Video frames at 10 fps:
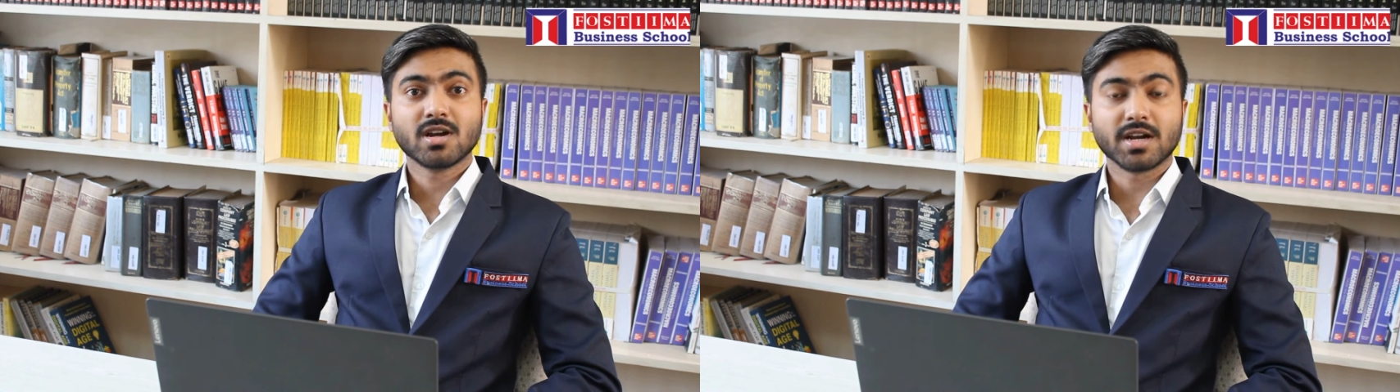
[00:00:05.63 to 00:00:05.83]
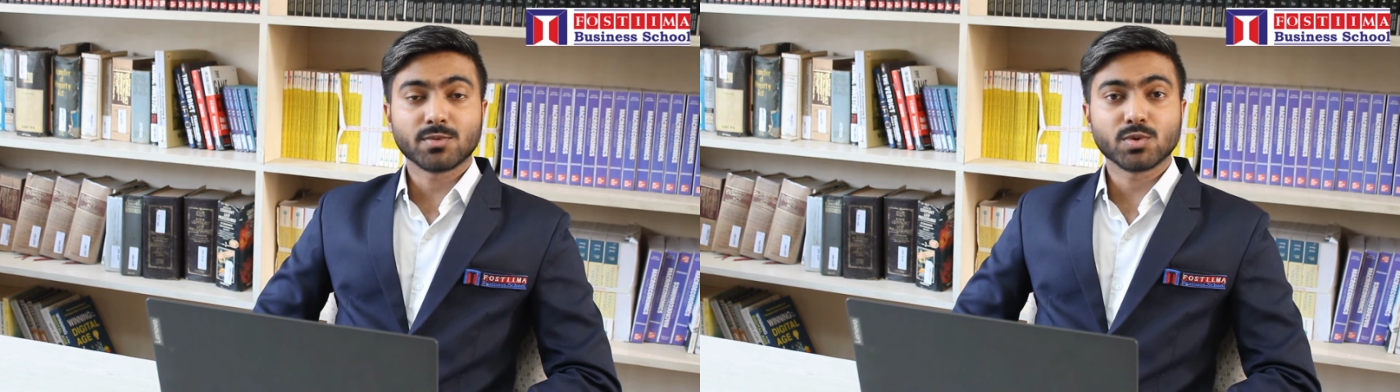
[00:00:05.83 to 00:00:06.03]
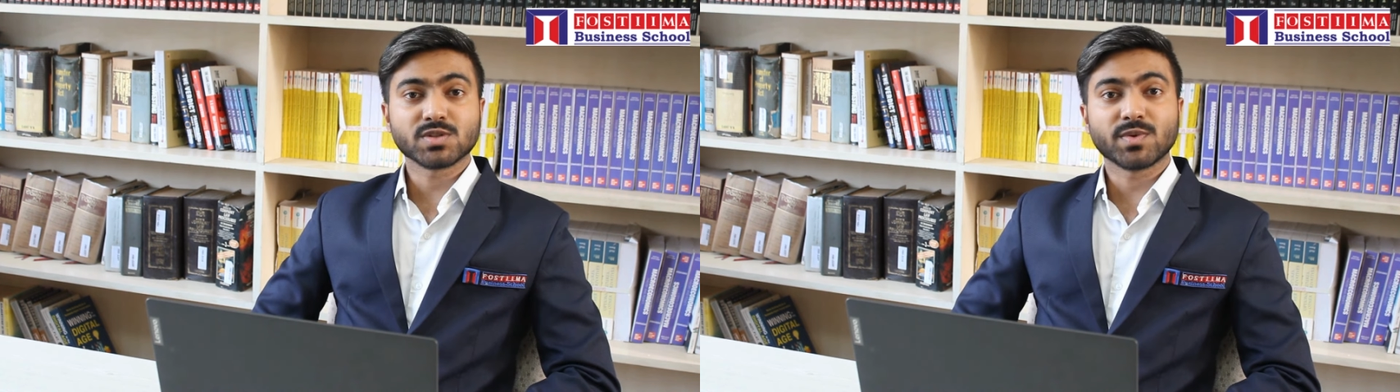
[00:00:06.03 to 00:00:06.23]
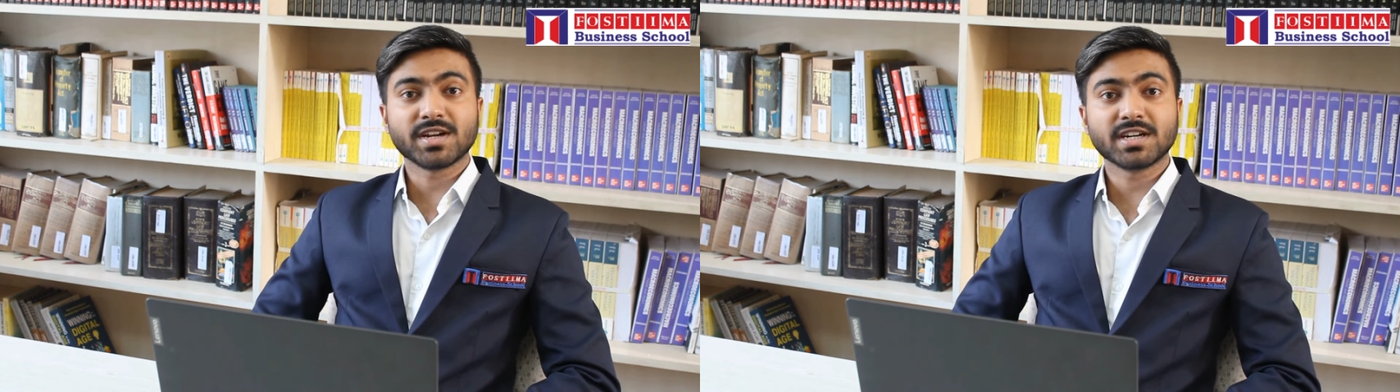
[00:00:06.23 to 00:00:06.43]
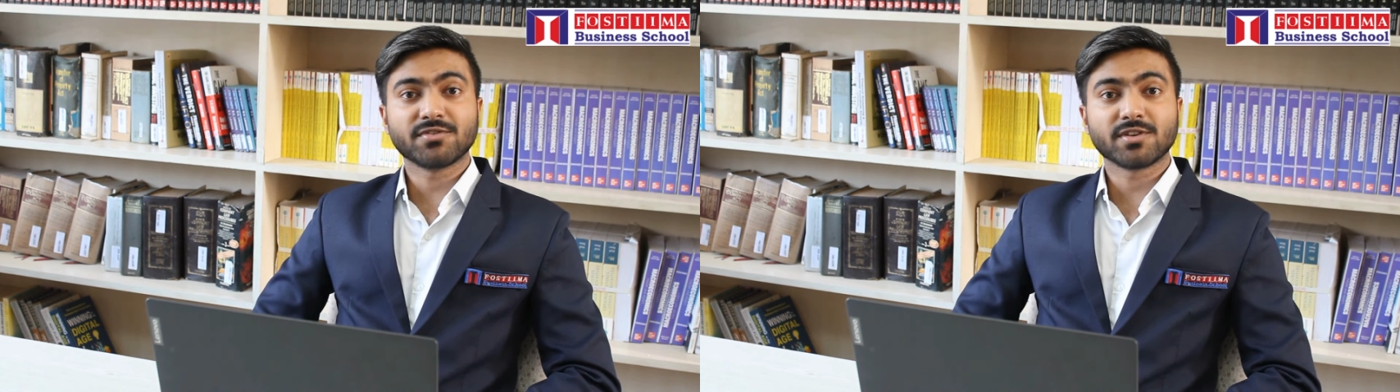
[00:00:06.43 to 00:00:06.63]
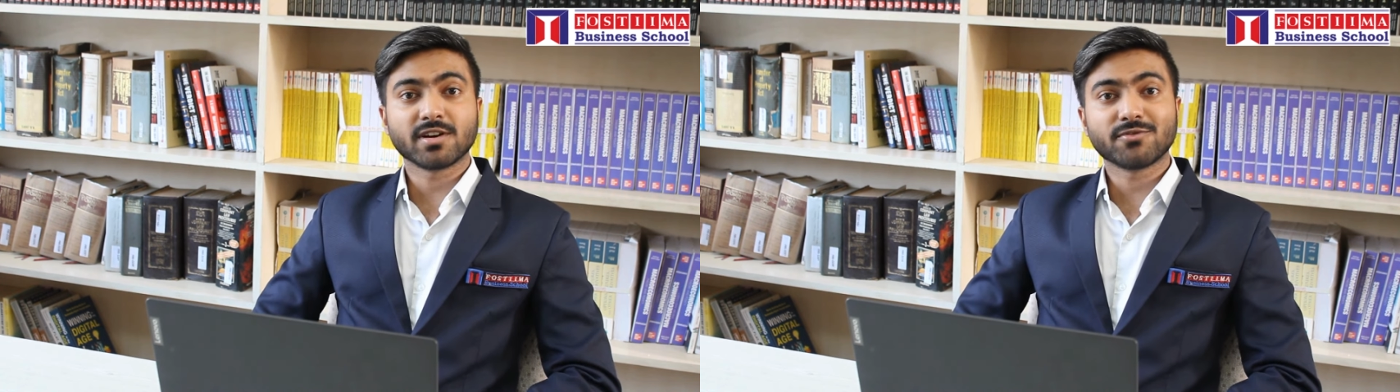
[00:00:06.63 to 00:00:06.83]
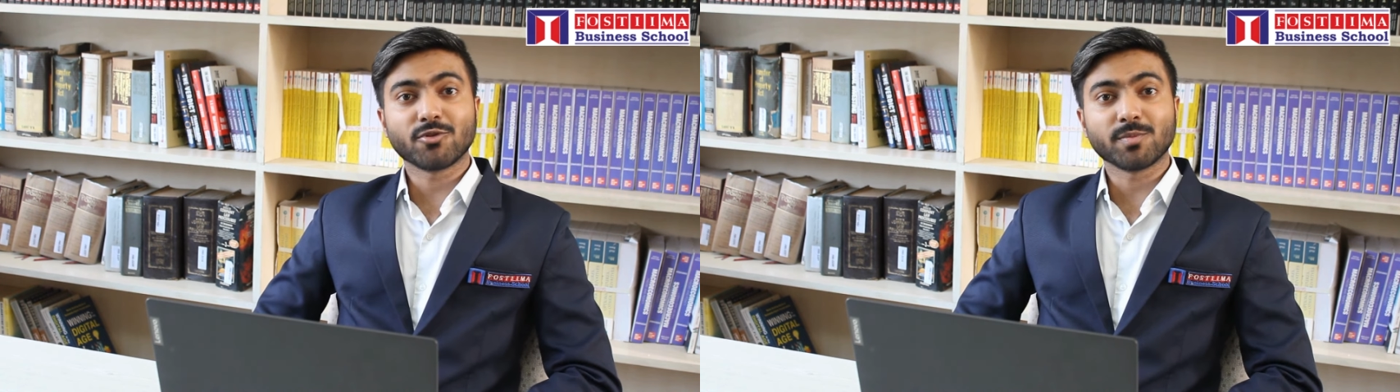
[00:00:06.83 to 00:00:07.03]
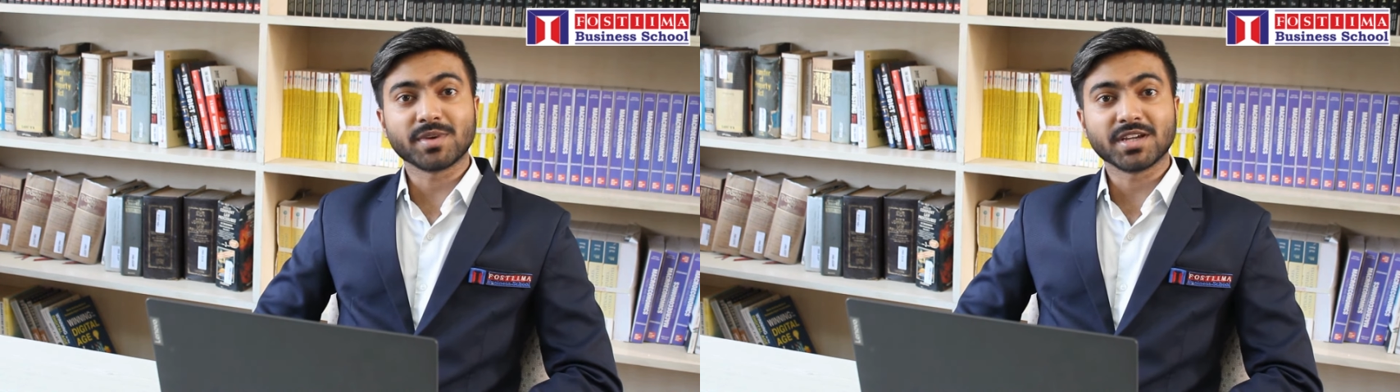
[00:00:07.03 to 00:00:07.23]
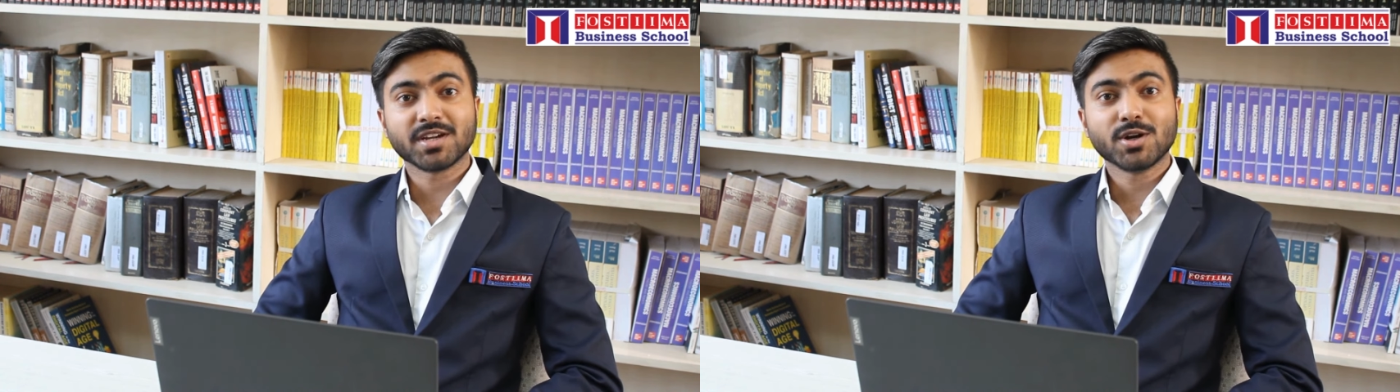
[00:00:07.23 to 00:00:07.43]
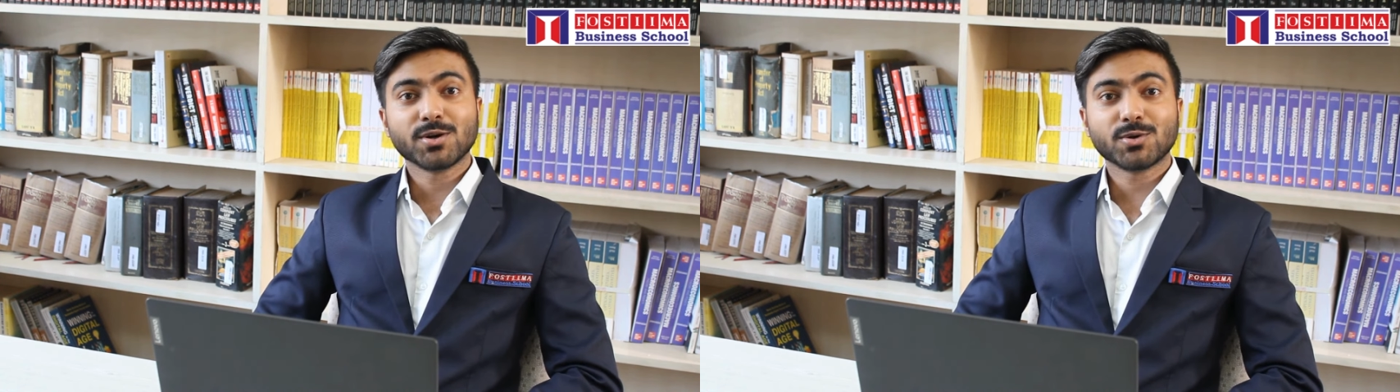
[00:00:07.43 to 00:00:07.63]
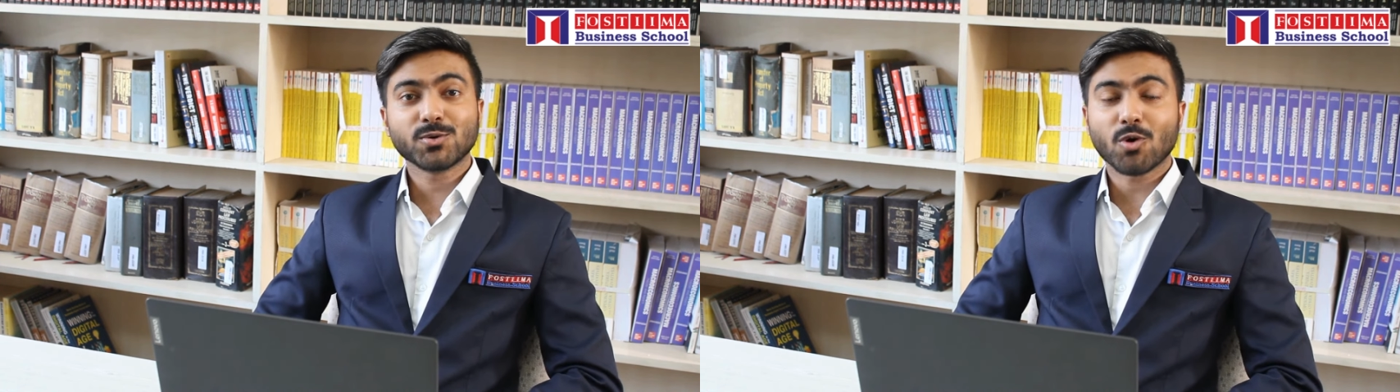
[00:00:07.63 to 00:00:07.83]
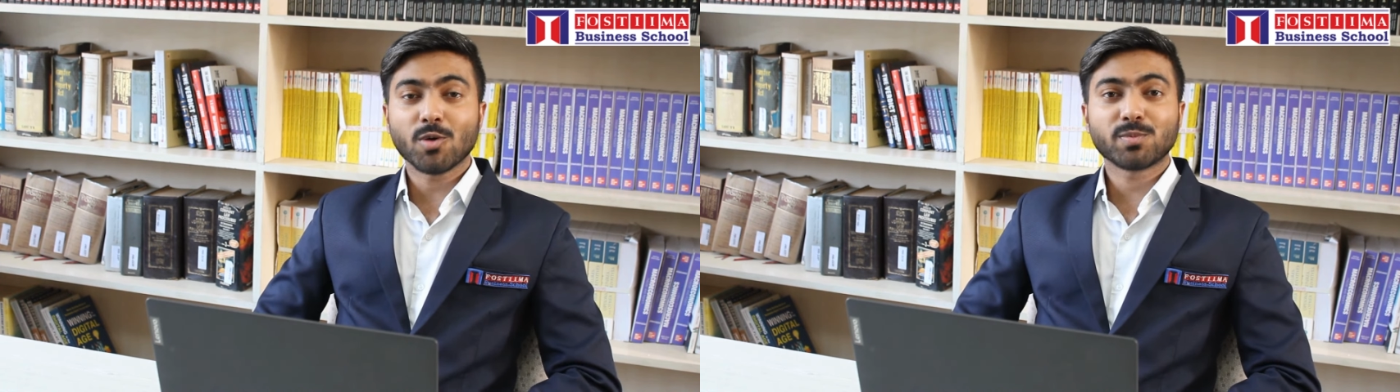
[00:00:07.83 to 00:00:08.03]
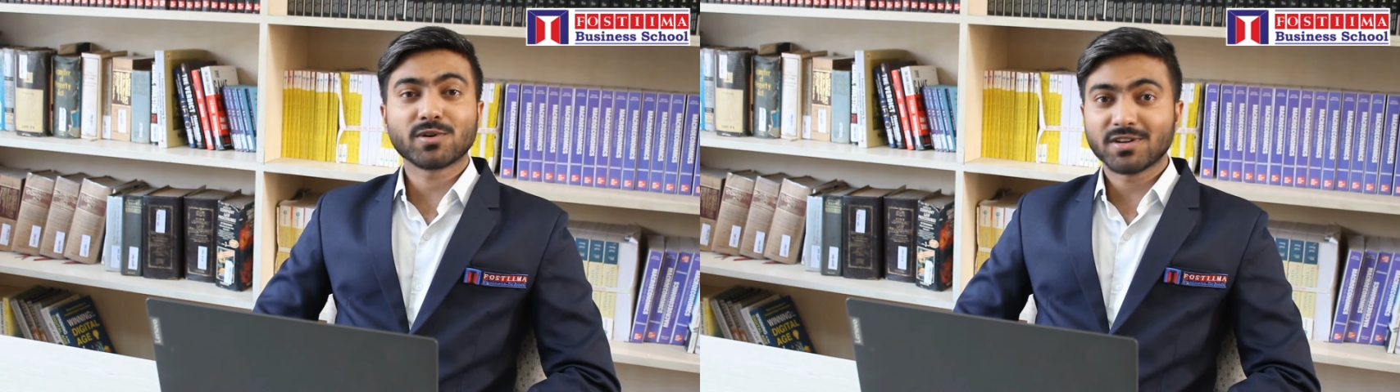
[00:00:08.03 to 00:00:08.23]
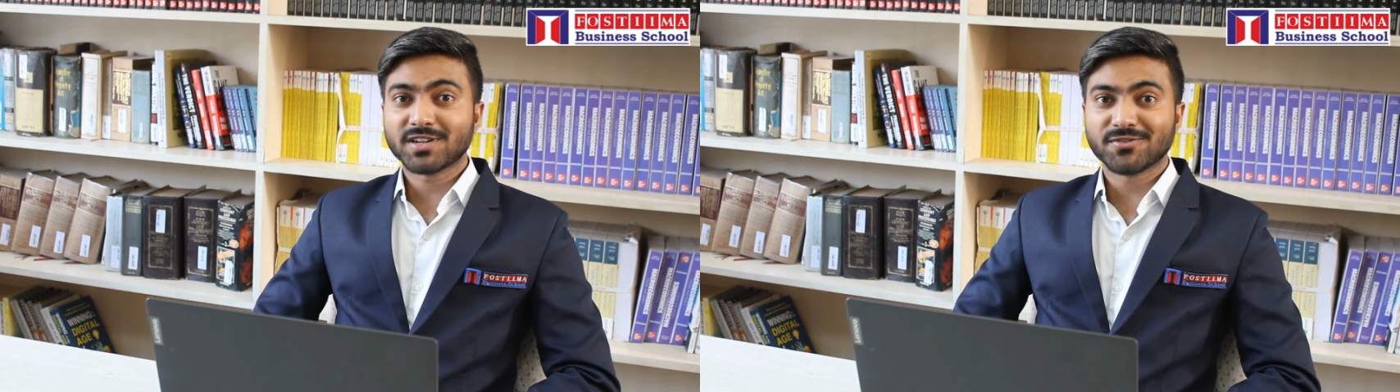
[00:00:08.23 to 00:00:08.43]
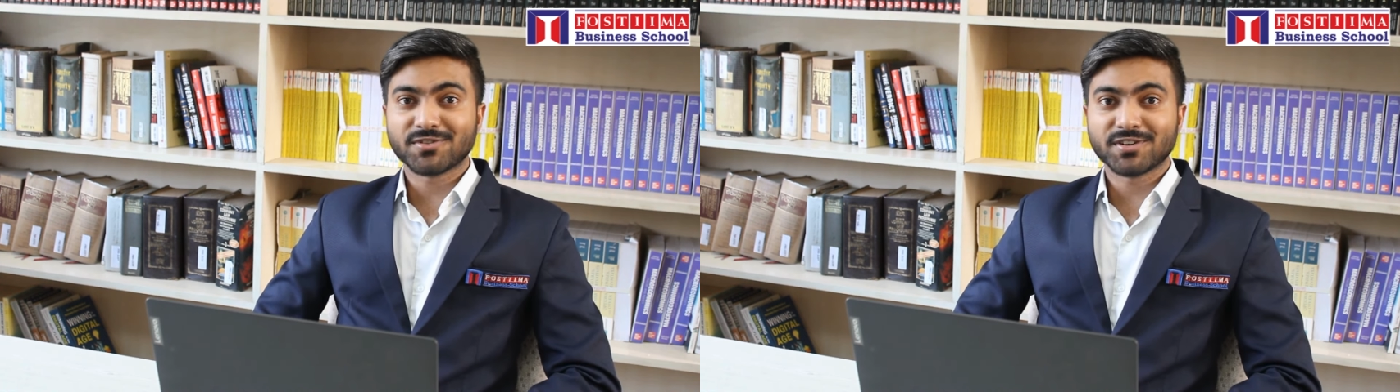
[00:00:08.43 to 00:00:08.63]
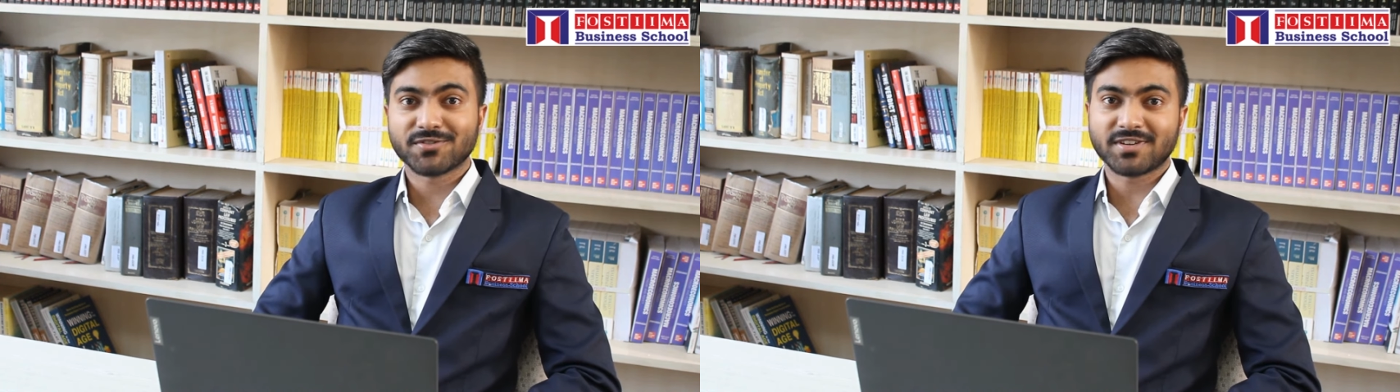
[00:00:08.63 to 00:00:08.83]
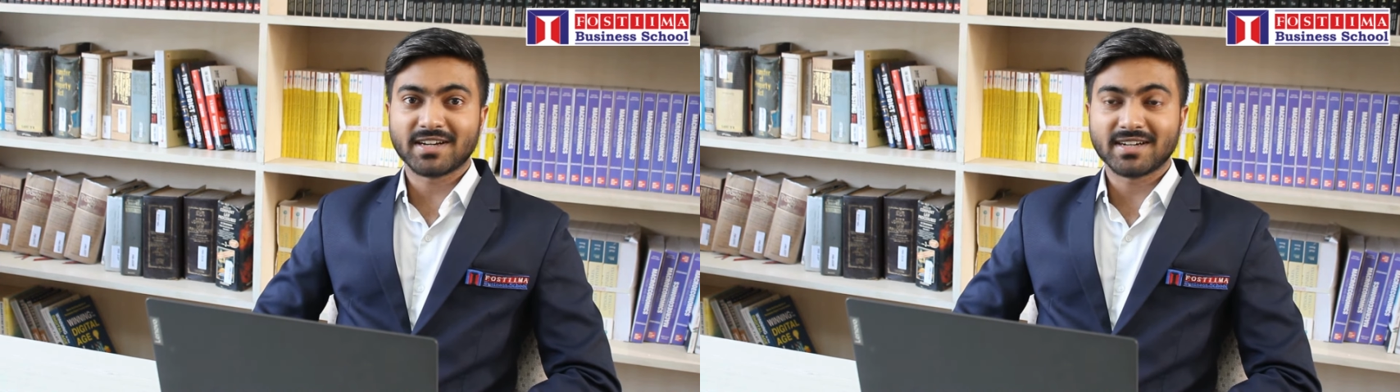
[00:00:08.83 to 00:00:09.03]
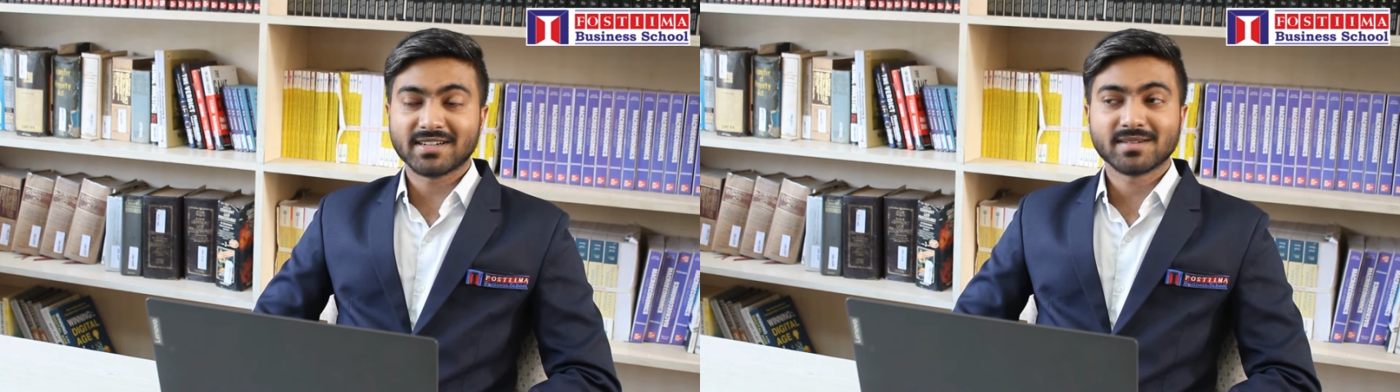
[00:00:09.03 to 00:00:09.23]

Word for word: it was very difficult for me to opt a different field,